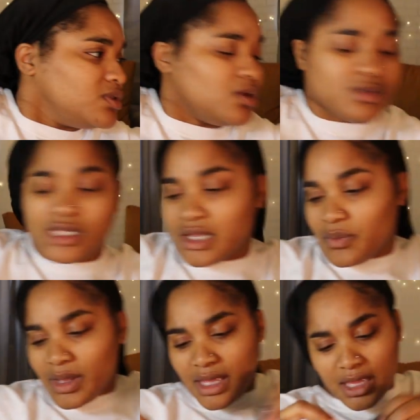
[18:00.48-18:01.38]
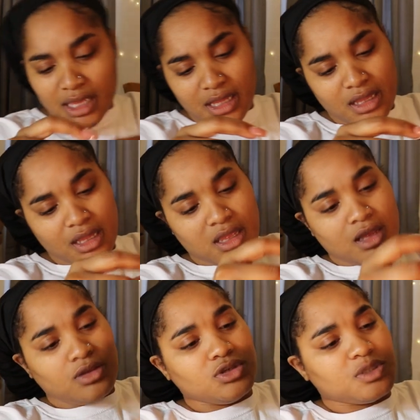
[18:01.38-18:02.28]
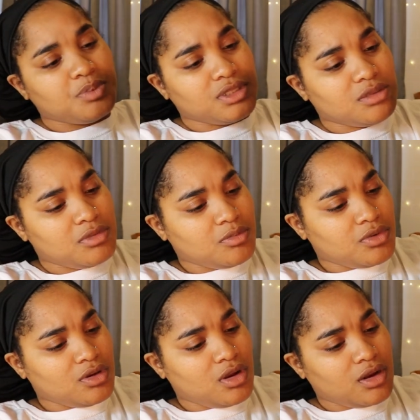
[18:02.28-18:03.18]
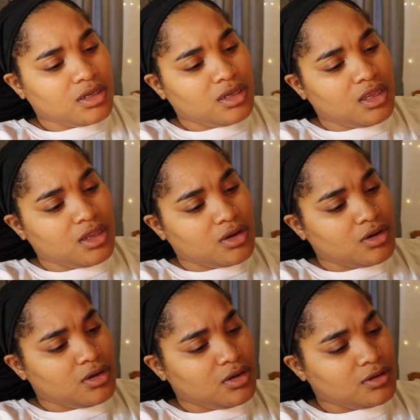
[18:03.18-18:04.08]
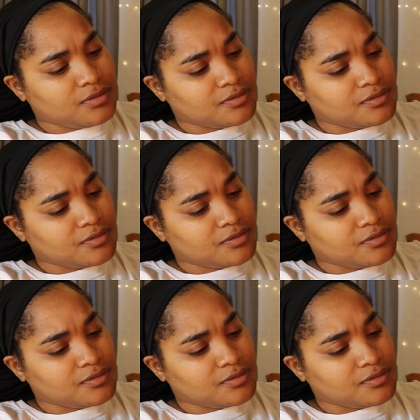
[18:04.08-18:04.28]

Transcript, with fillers: So those, like, what? You just put the memory card in here